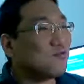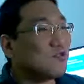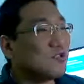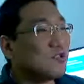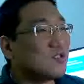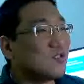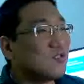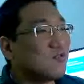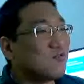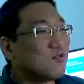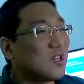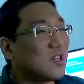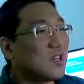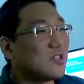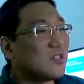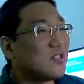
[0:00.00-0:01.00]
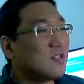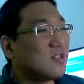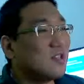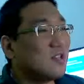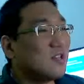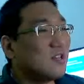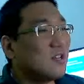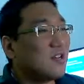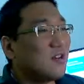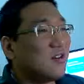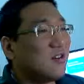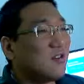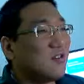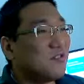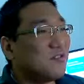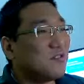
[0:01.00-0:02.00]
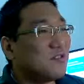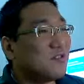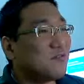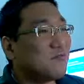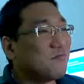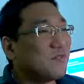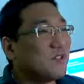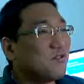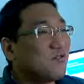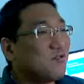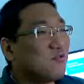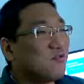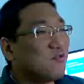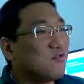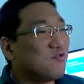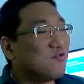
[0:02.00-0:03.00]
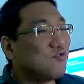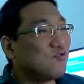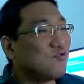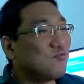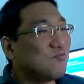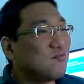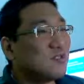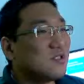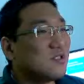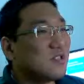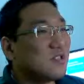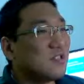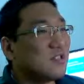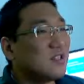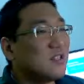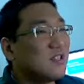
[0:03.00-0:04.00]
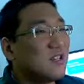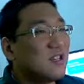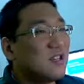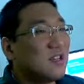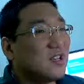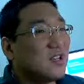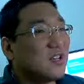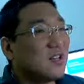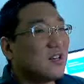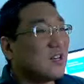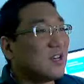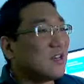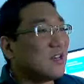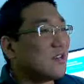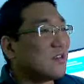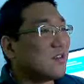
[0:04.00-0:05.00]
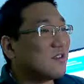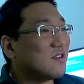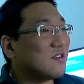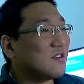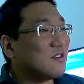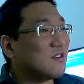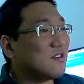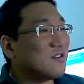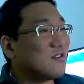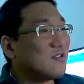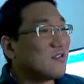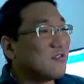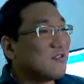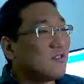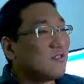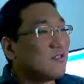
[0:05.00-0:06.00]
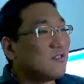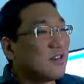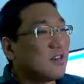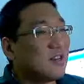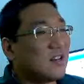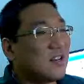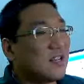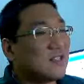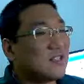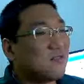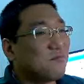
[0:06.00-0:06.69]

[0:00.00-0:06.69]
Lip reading: is you can video YouTubes and like lots of